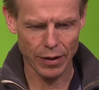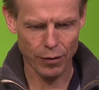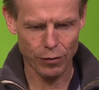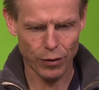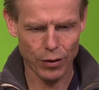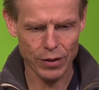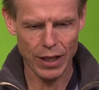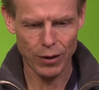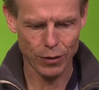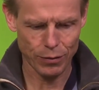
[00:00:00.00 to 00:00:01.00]
of course I
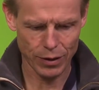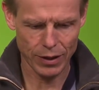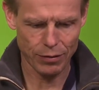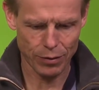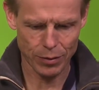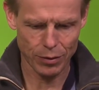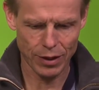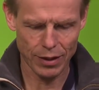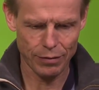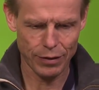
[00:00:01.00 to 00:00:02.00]
don't want it from
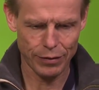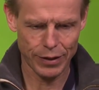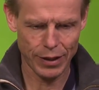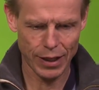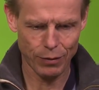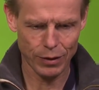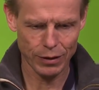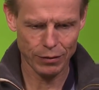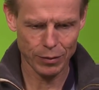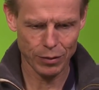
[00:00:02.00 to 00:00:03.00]
2015, I want it
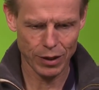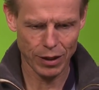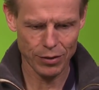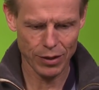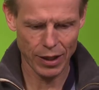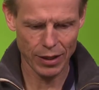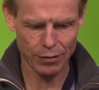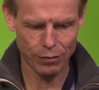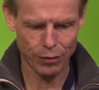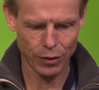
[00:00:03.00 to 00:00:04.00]
from
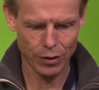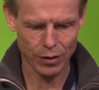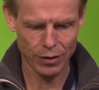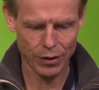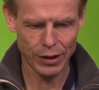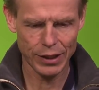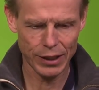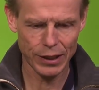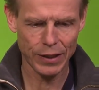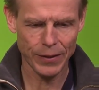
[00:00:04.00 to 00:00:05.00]

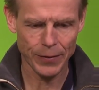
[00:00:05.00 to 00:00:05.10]
2013